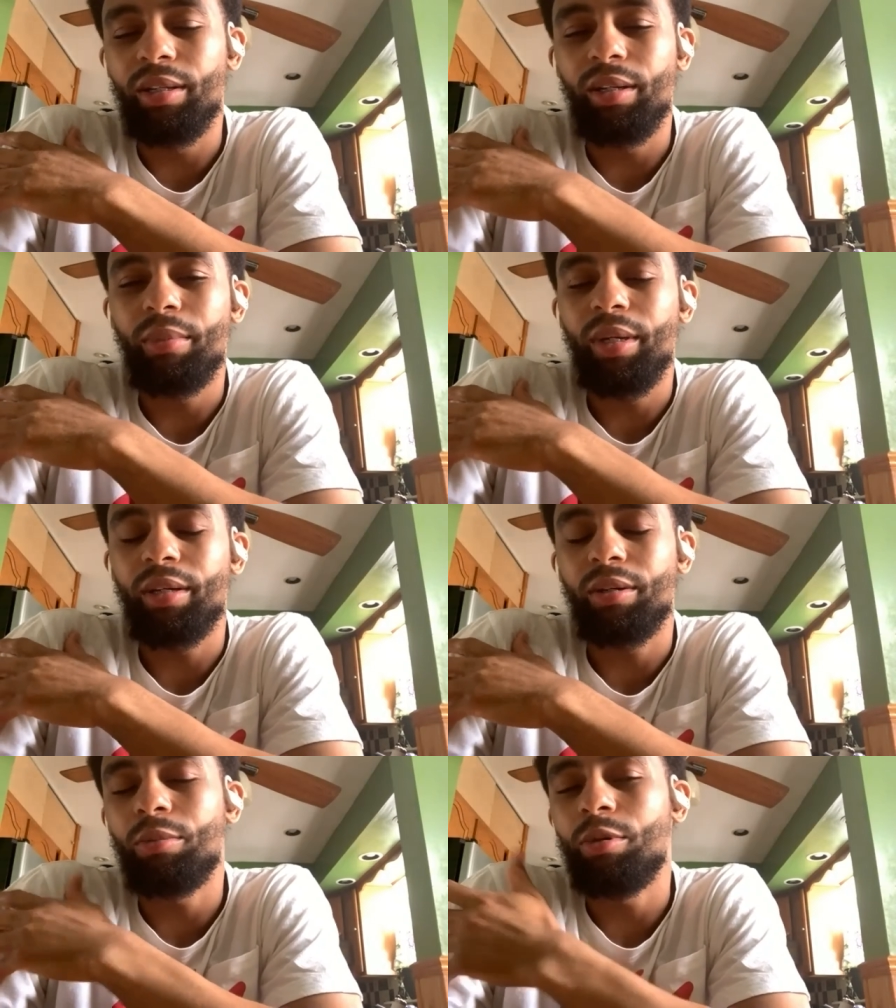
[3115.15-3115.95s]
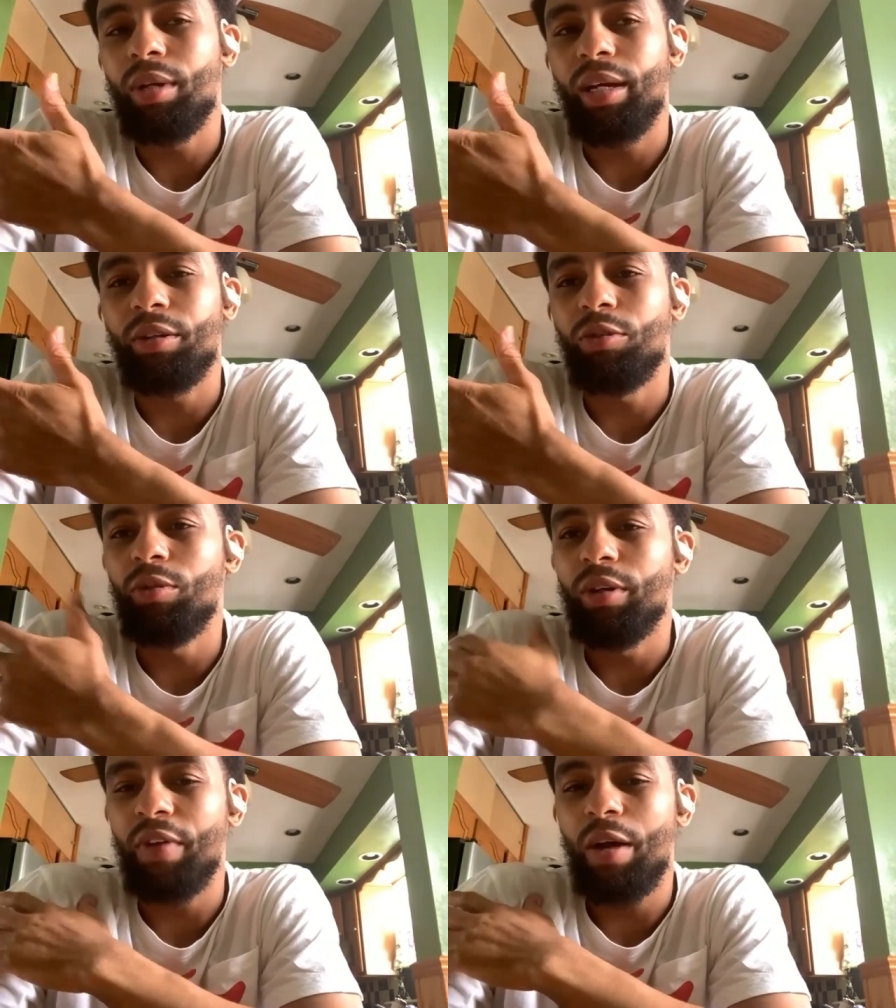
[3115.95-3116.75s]
And I'm like, come on, like
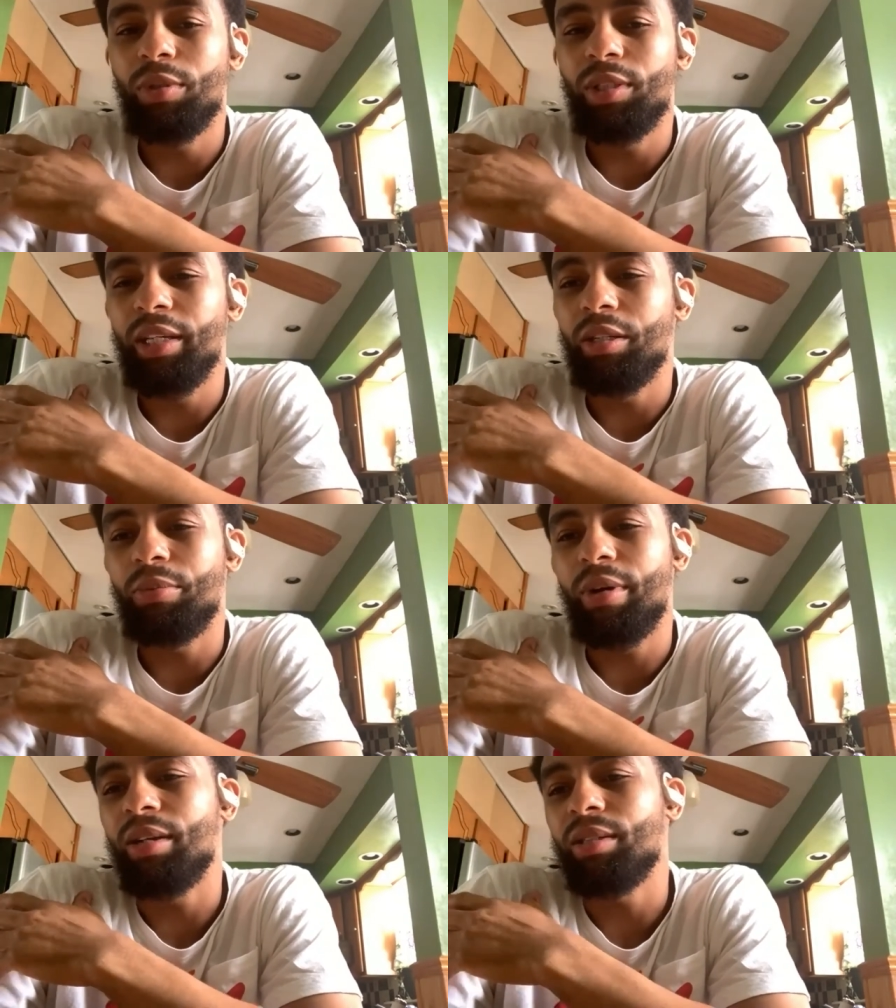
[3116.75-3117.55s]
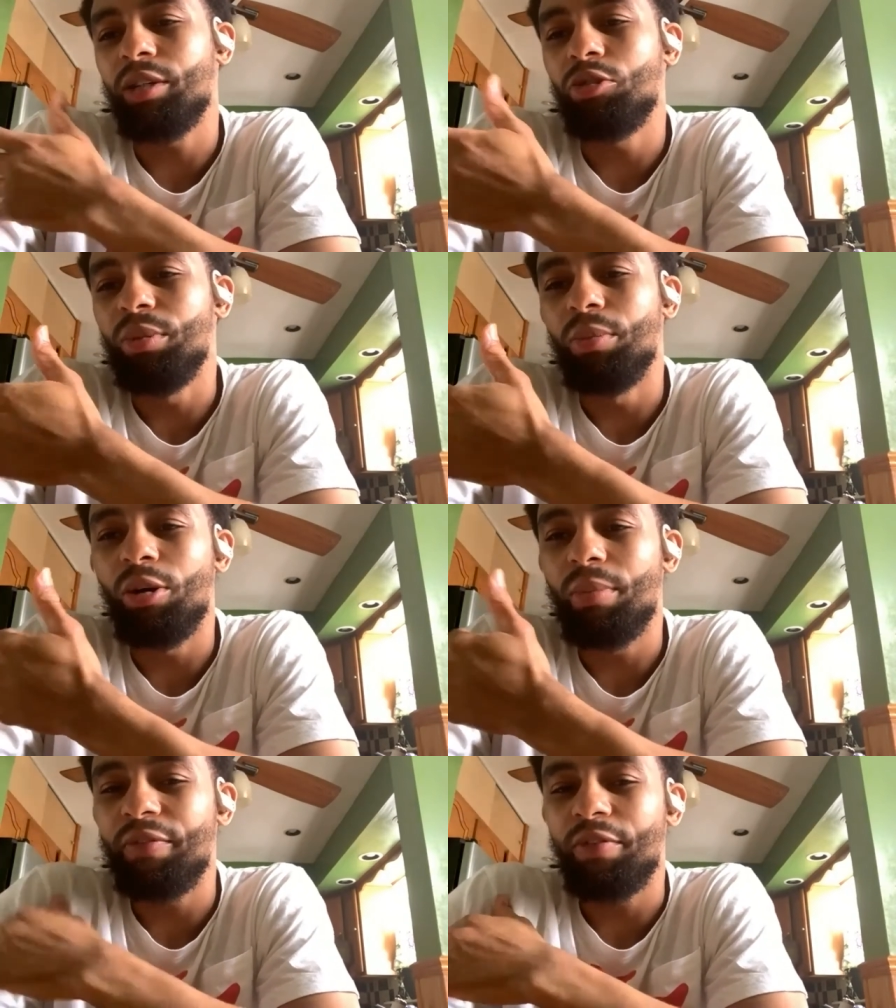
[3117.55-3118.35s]
you, if I was late to practice, like you'd be
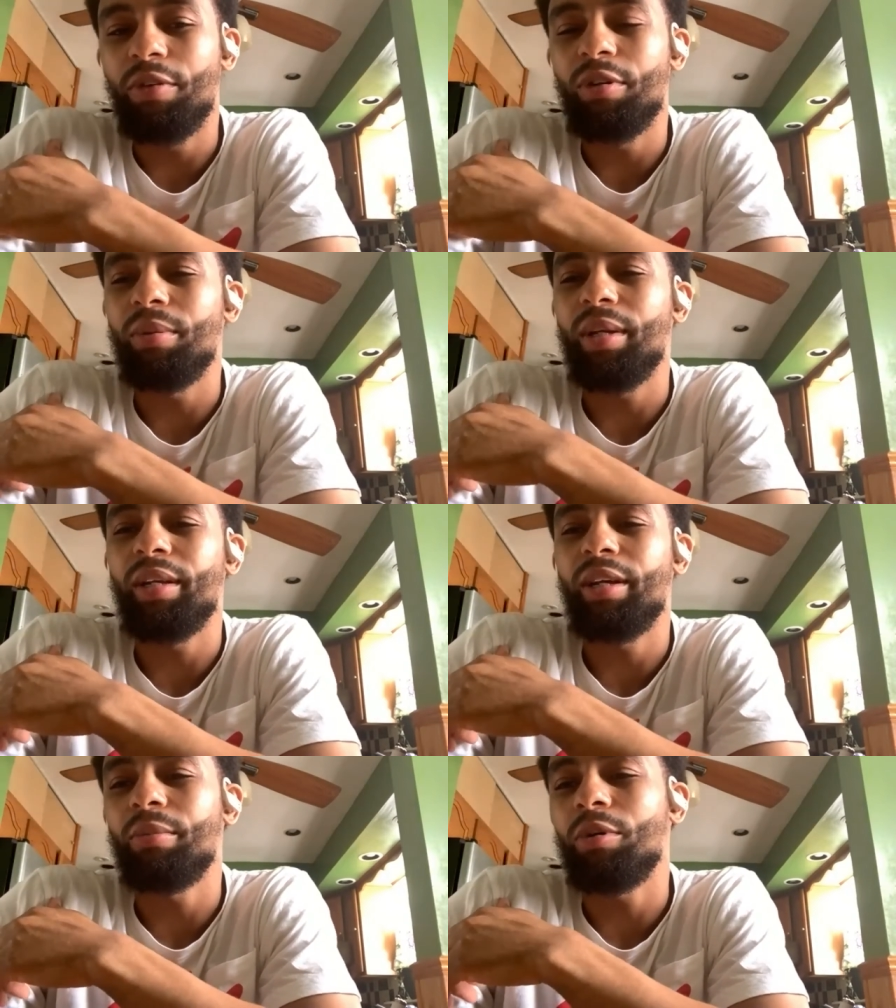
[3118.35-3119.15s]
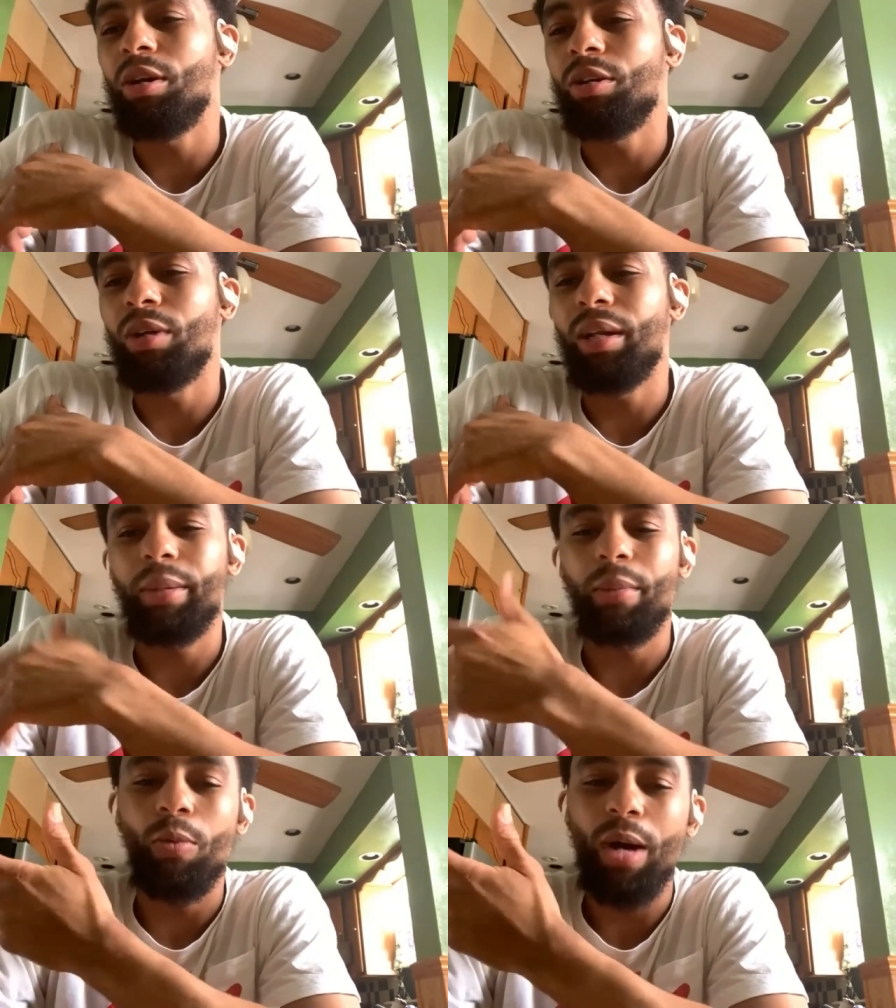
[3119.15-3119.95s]
blowing my phone up. Like, man, I'm calling you up. Like my